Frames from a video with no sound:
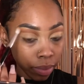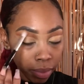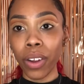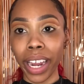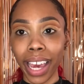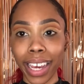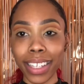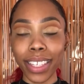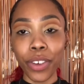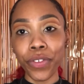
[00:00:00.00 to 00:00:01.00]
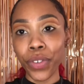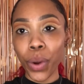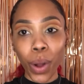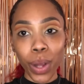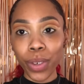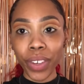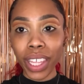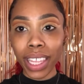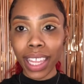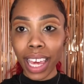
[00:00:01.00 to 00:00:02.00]
All right guys, so for all over
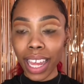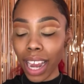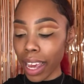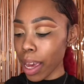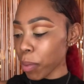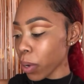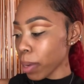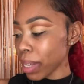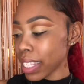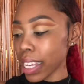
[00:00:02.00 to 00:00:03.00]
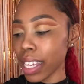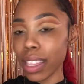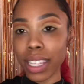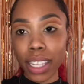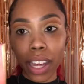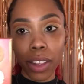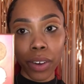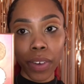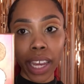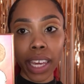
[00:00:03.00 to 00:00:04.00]
the lid, I am going to be taking this color
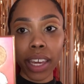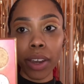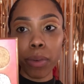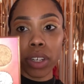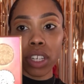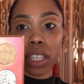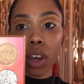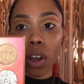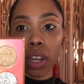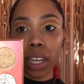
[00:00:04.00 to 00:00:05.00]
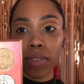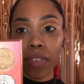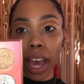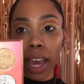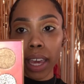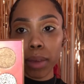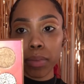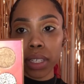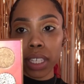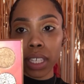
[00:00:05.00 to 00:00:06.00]
right here, which is called Good
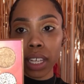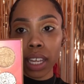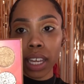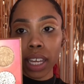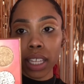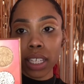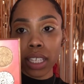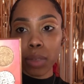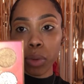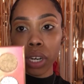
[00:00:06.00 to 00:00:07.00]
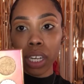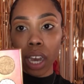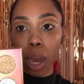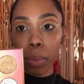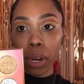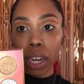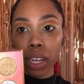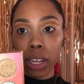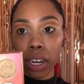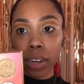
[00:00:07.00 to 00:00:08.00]
Vibes. And this is pretty copper
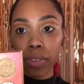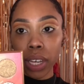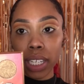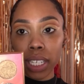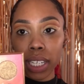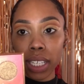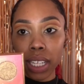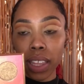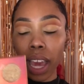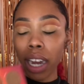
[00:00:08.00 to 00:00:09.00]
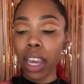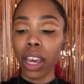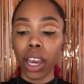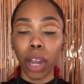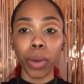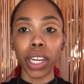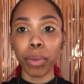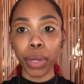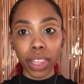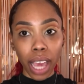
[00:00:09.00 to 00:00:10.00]
color, if you guys can see that. And we're gonna
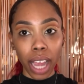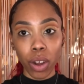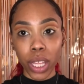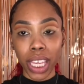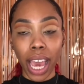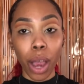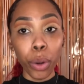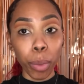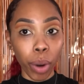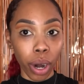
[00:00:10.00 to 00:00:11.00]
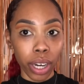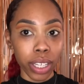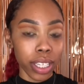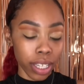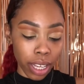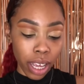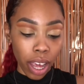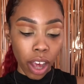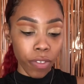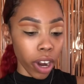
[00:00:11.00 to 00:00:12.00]
put that on the outer part
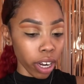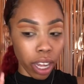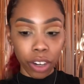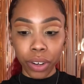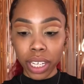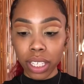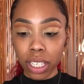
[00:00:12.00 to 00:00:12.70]
of our cut crease.